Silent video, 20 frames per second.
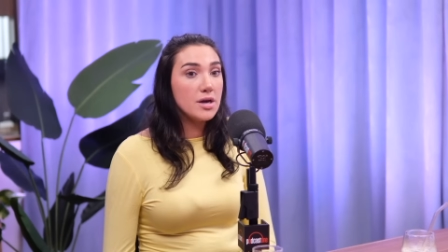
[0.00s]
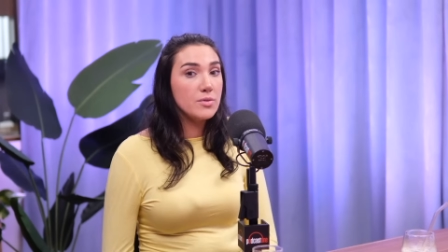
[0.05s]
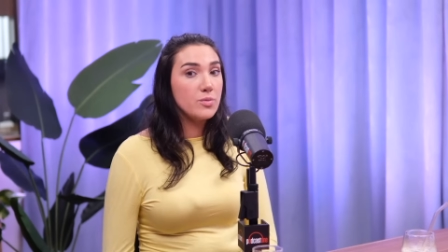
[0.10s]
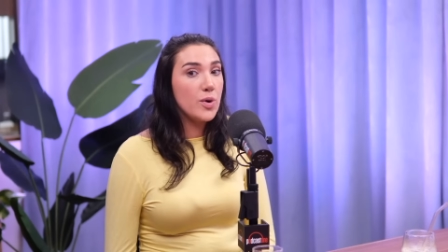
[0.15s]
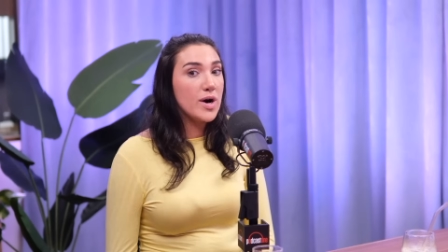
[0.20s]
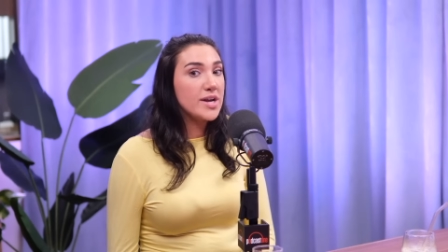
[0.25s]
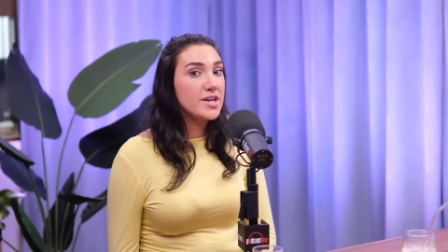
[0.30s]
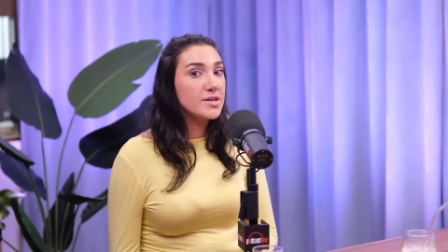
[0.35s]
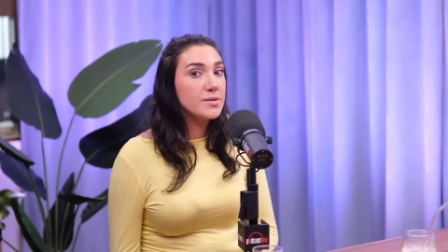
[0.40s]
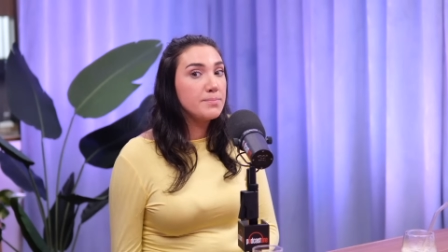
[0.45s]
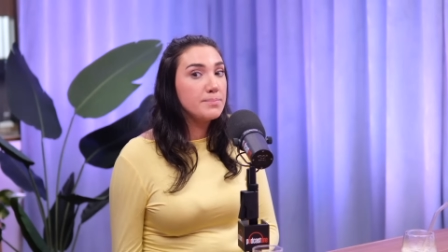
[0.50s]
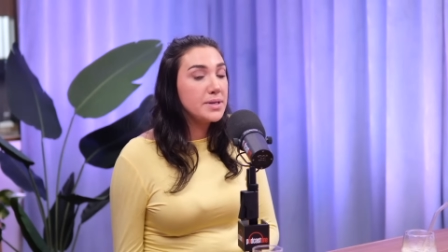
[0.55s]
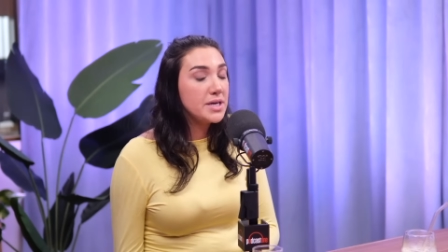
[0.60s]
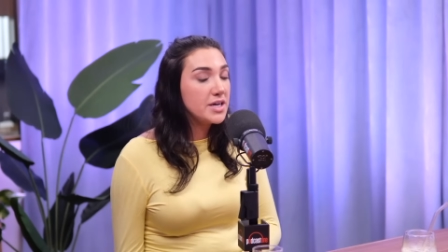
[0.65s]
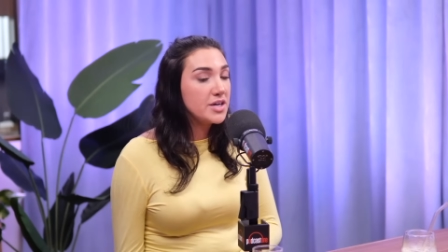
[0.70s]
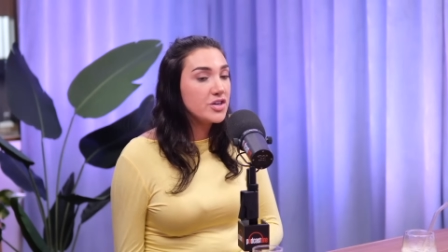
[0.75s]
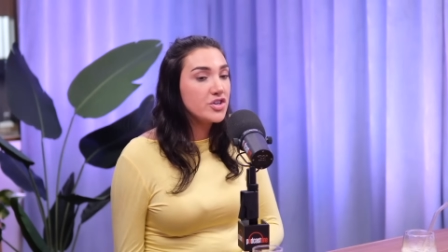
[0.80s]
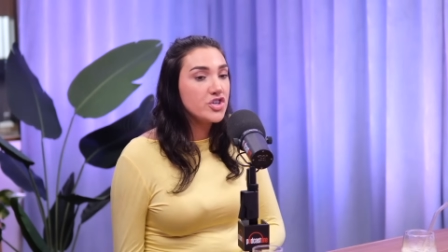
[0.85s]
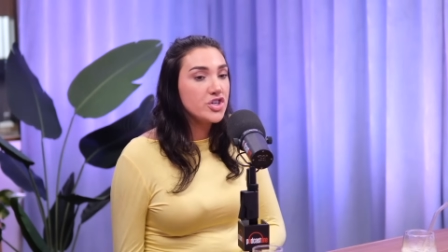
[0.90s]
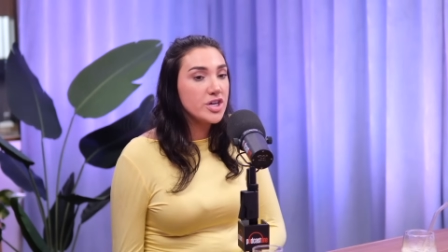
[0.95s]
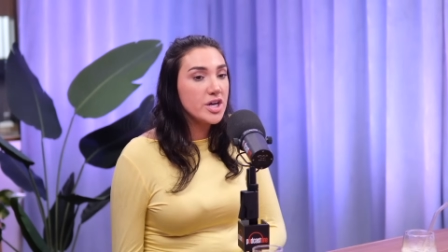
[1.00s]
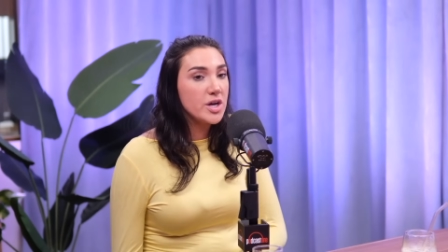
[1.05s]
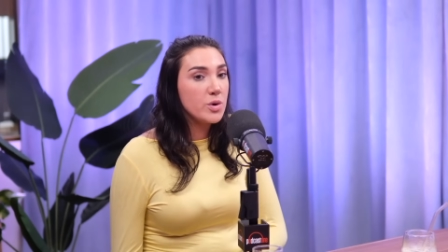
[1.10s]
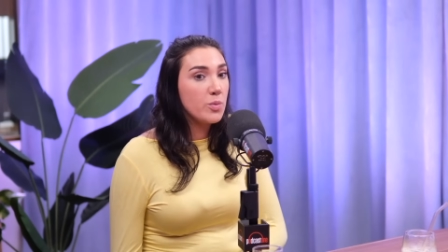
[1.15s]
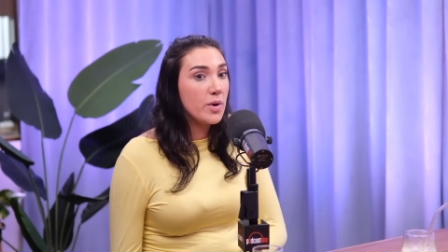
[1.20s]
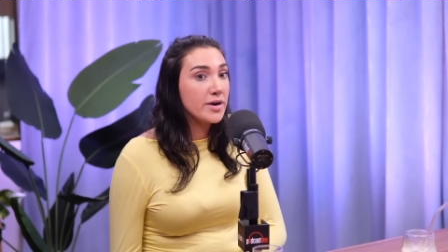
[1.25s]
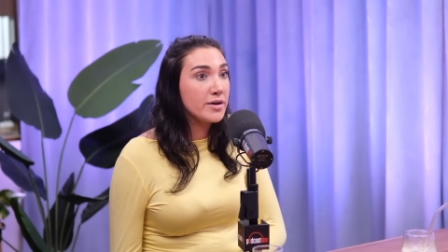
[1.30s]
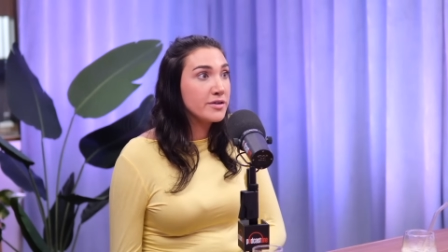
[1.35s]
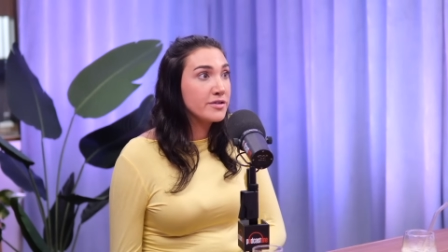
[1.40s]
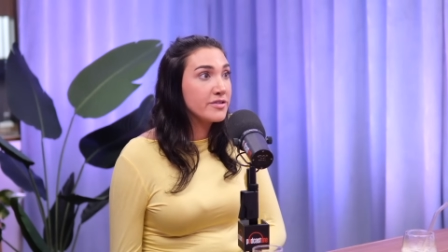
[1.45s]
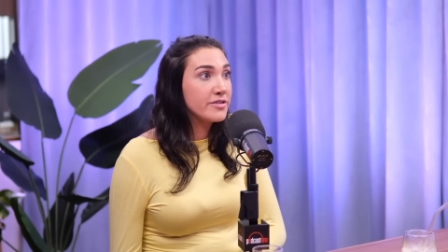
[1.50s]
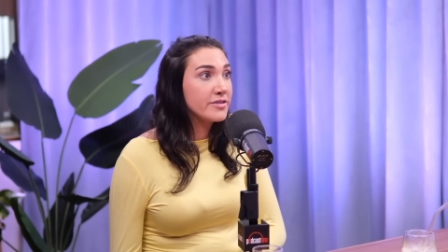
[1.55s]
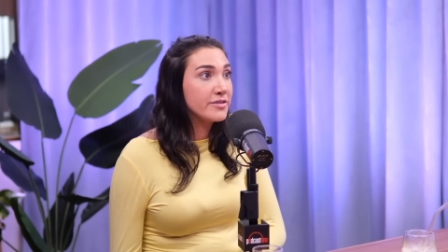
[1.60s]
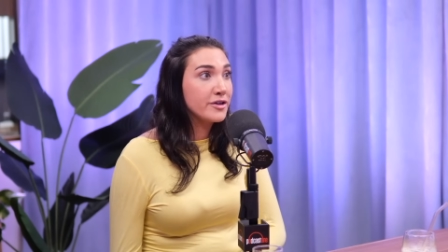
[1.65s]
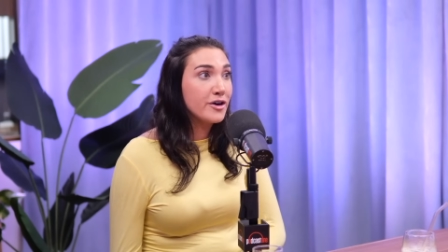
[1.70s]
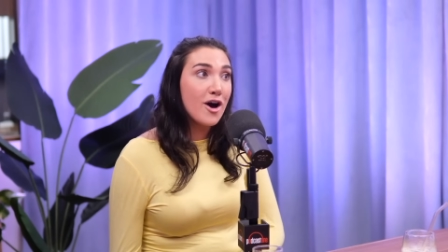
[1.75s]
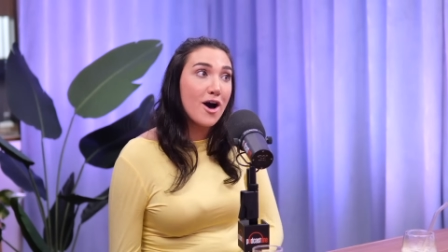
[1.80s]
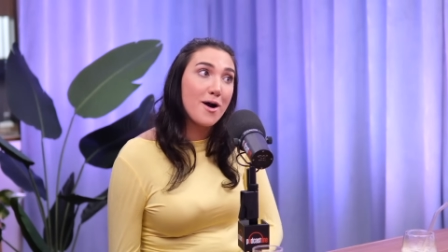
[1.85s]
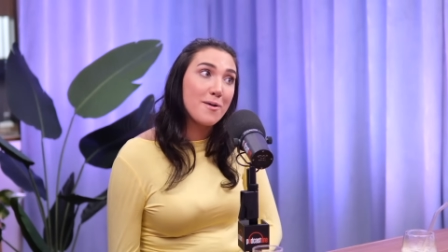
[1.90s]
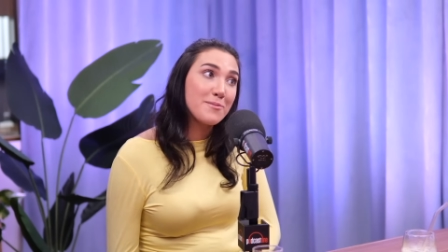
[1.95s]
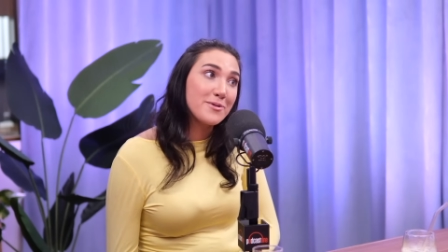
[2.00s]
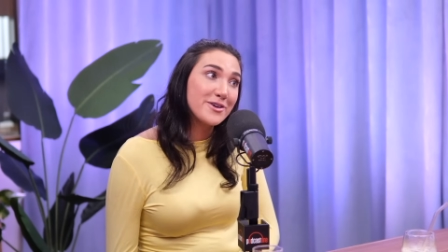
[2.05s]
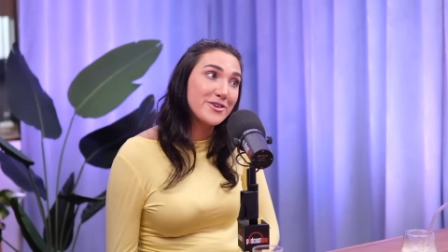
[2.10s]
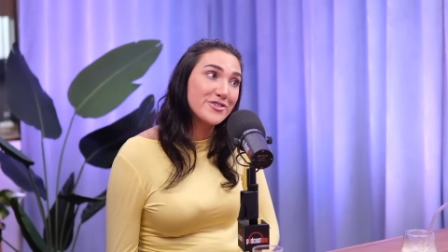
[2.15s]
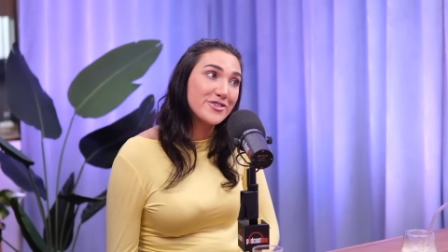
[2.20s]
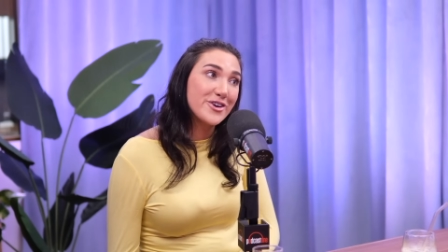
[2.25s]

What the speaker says: went to the beach. It went to the comedy show.